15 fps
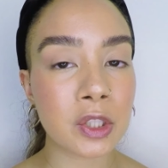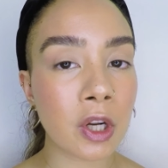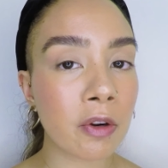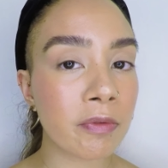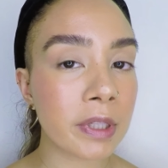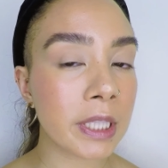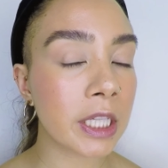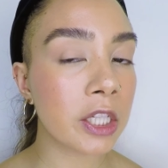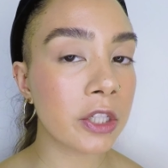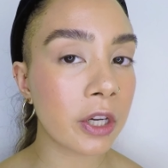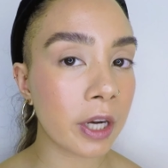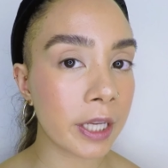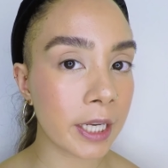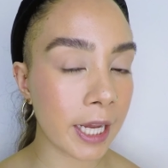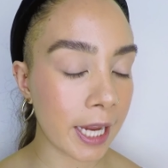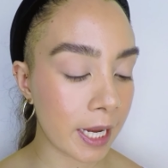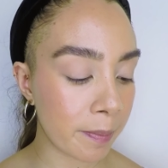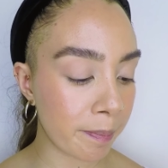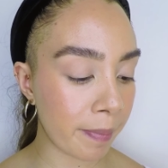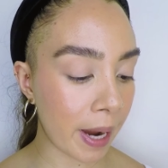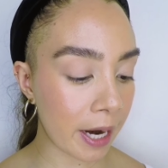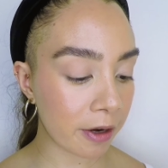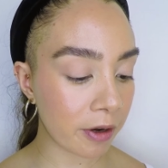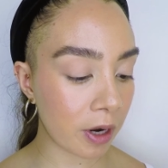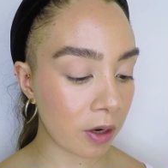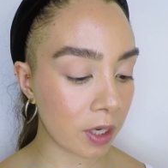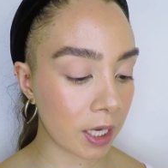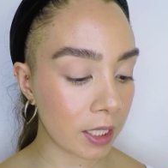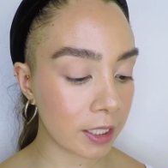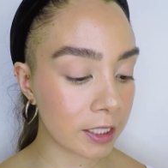not really got a background
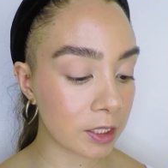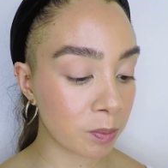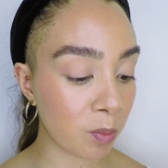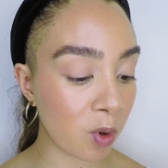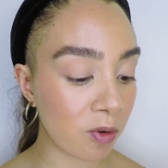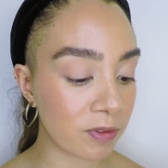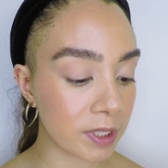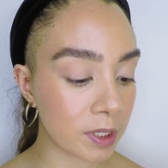color, it's more of a